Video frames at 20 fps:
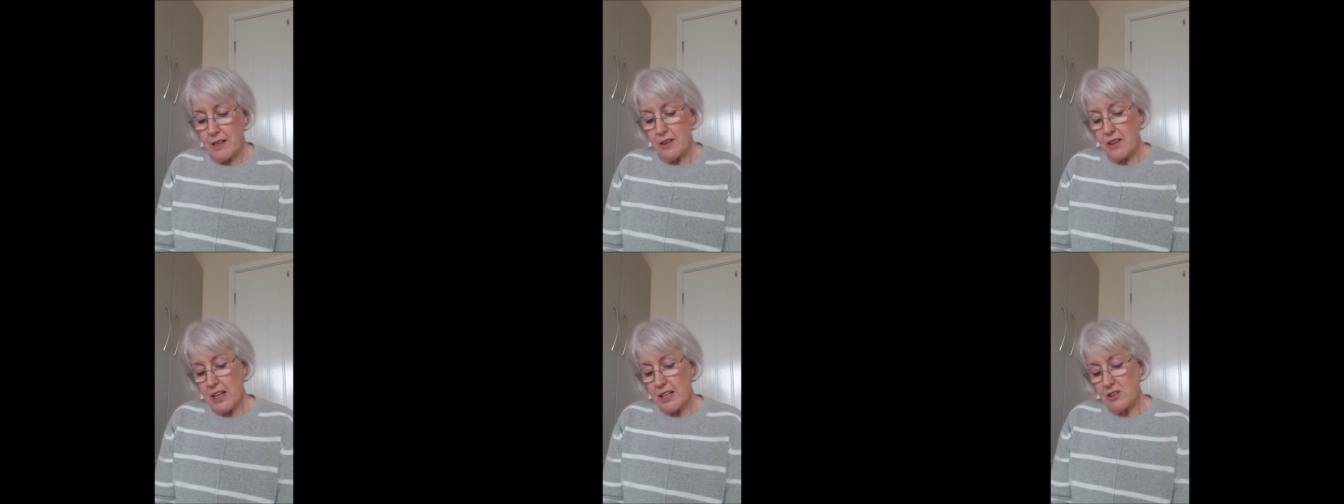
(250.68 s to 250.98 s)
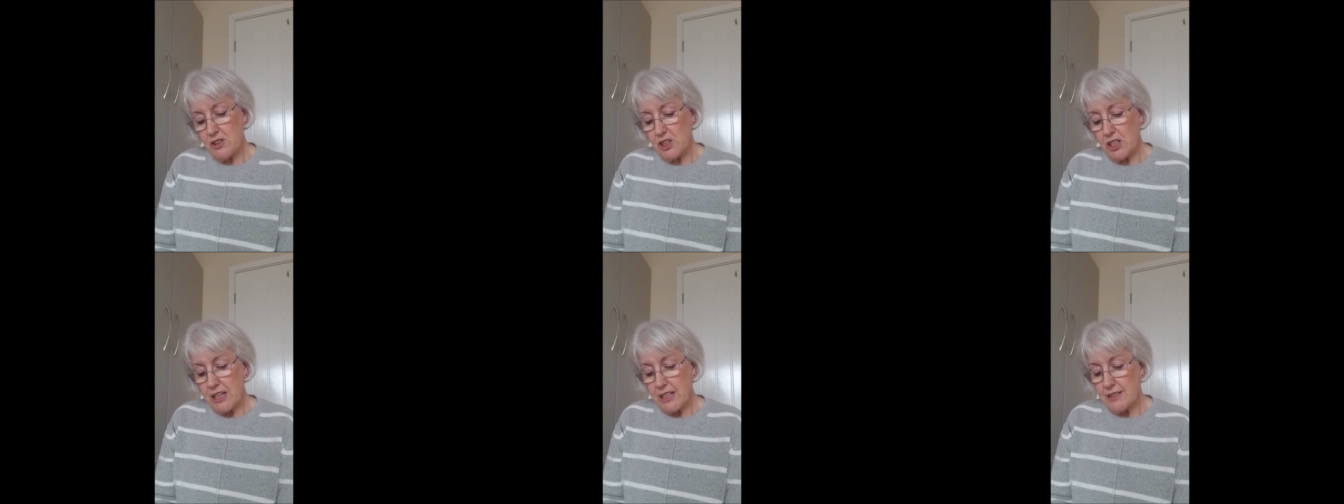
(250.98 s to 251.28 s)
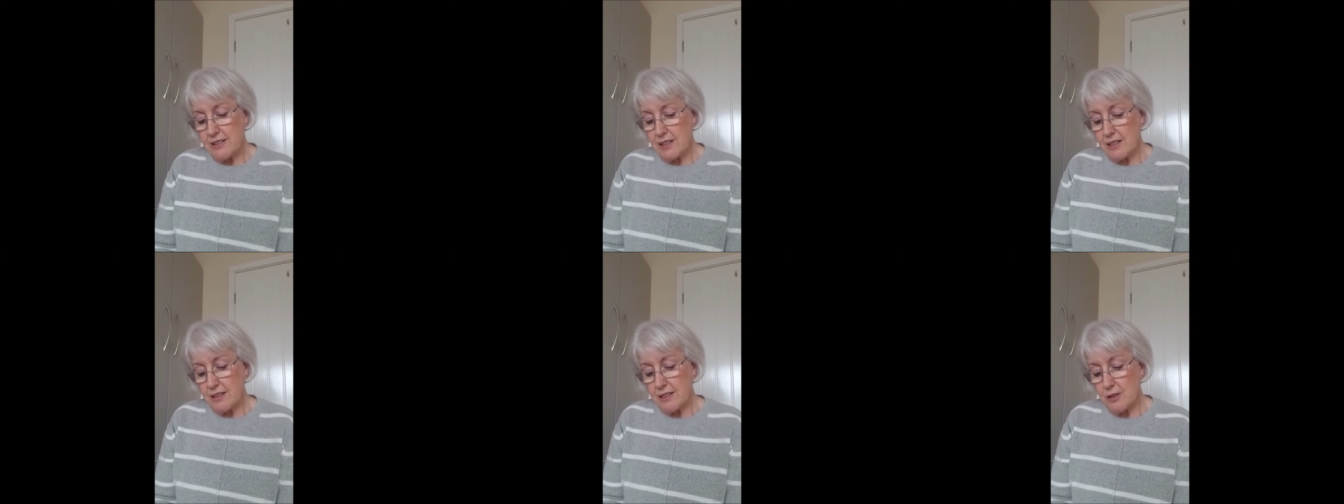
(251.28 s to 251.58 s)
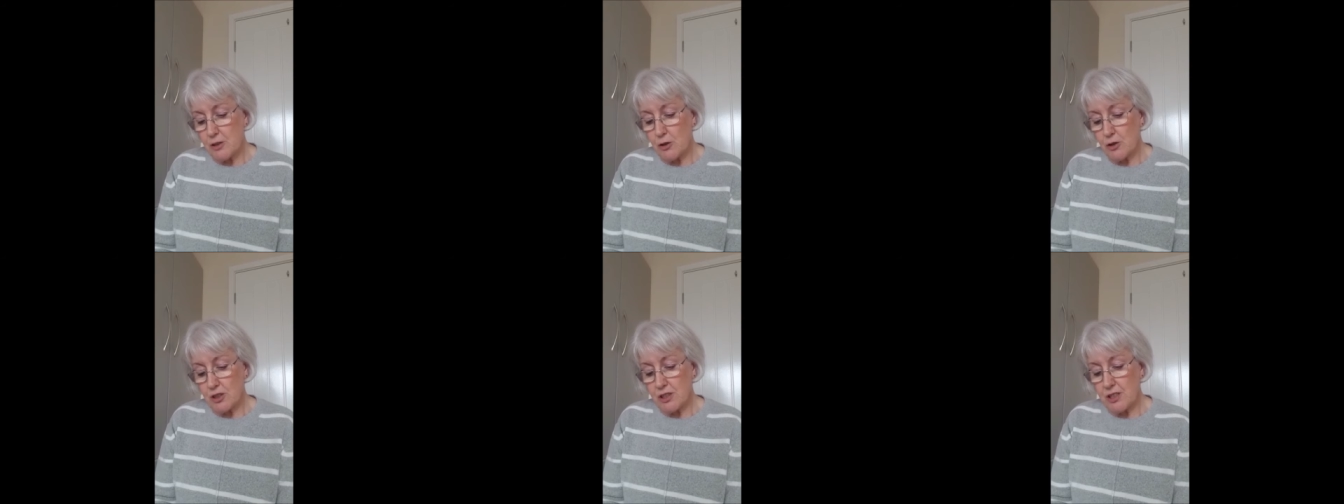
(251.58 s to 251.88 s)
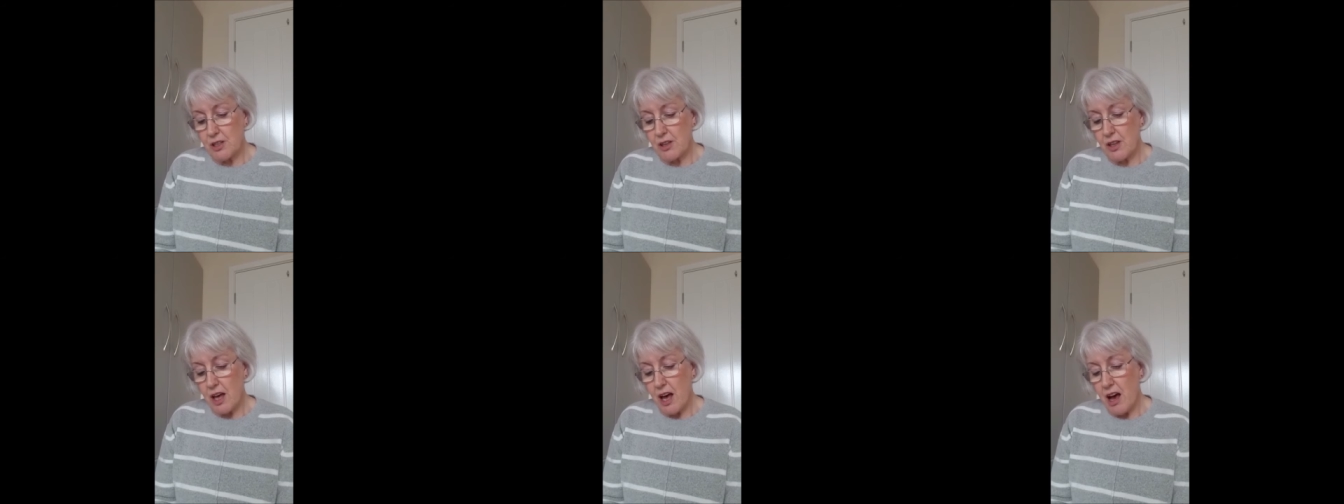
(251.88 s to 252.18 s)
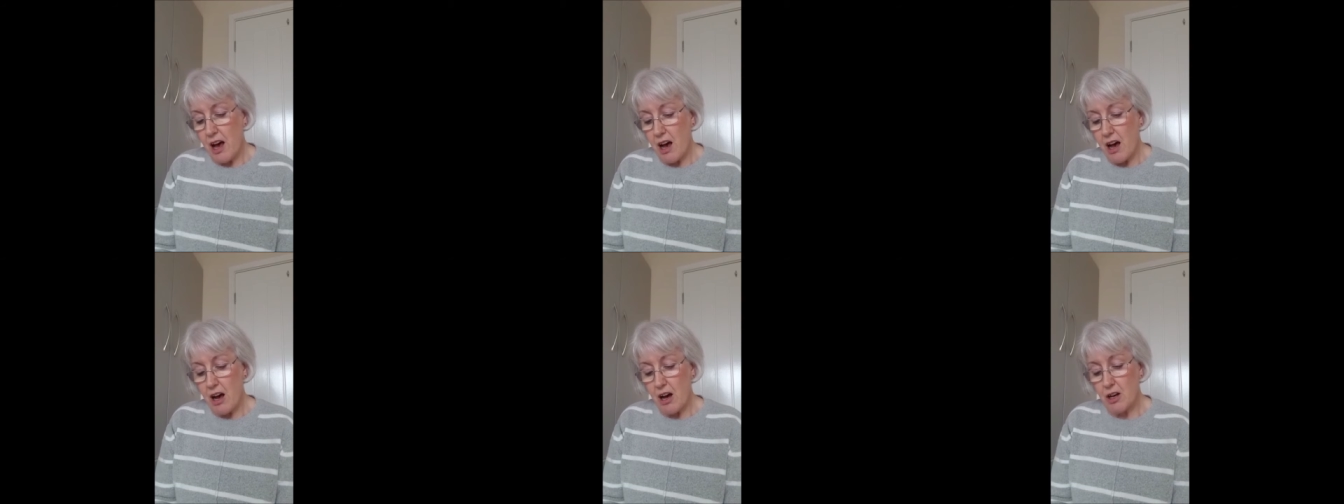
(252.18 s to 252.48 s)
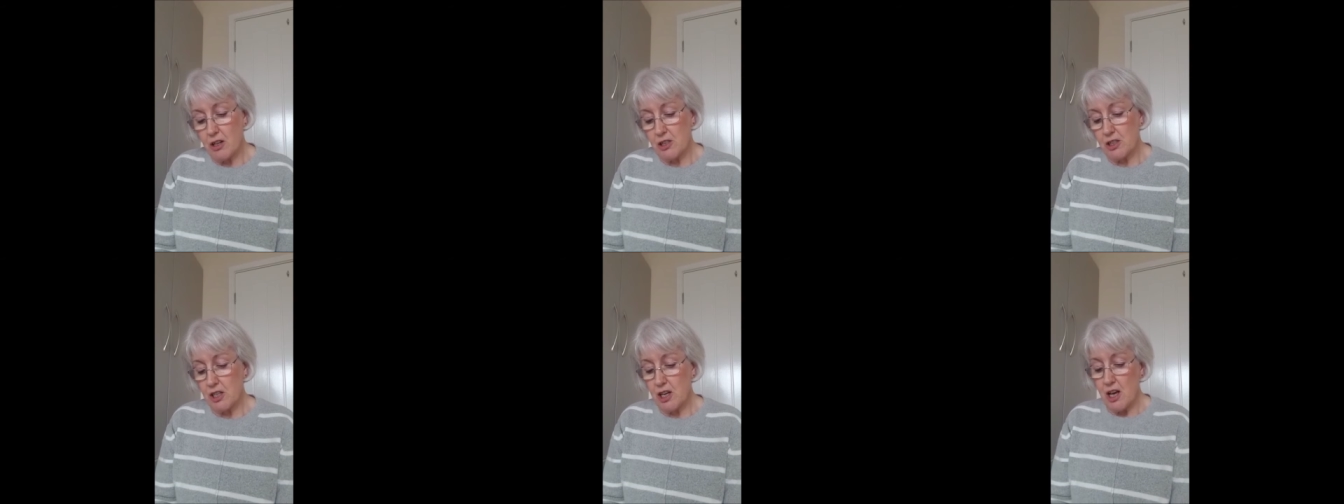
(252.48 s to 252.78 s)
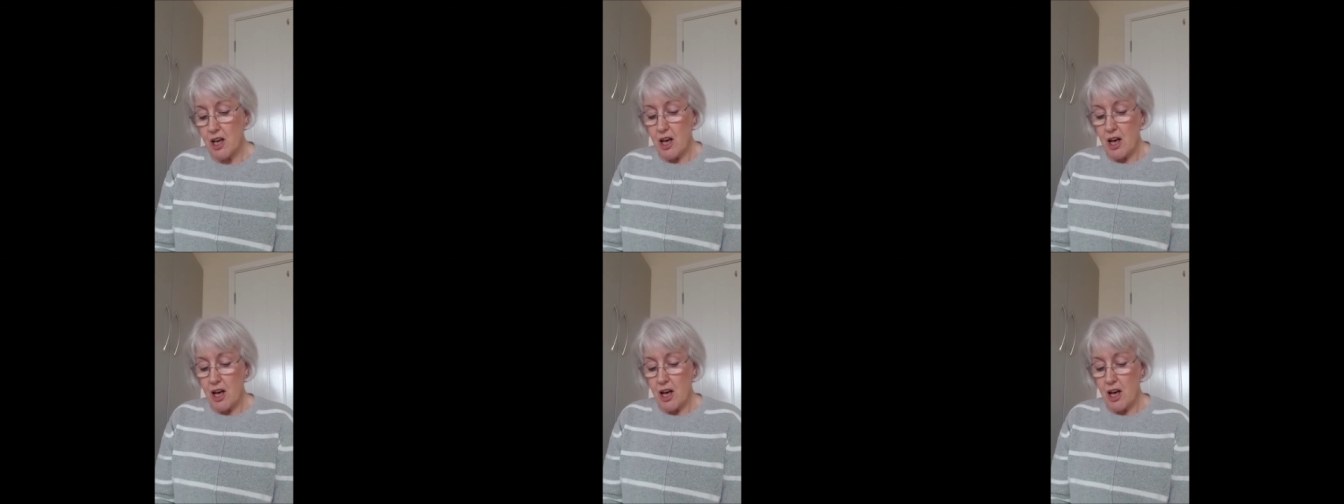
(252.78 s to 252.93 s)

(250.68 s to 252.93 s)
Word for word: Then Jesus looked at the hard,